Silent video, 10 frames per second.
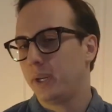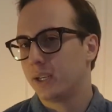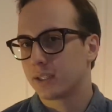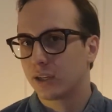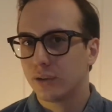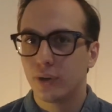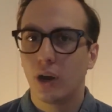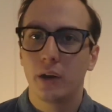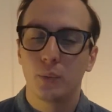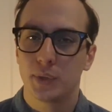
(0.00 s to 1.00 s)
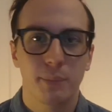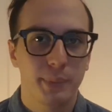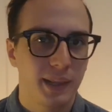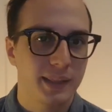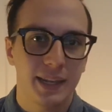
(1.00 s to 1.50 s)
because I could have gone with
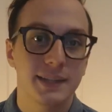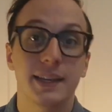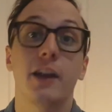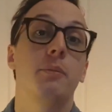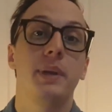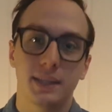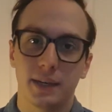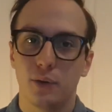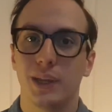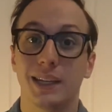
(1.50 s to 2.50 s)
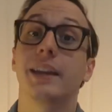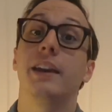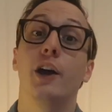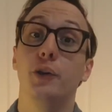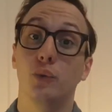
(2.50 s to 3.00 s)
something like The Insider, because I do think it's
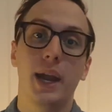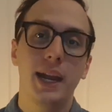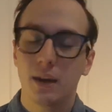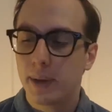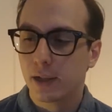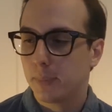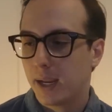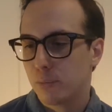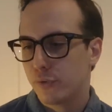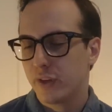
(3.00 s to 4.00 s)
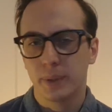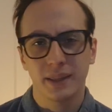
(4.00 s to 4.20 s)
an underrated Michael Mann movie,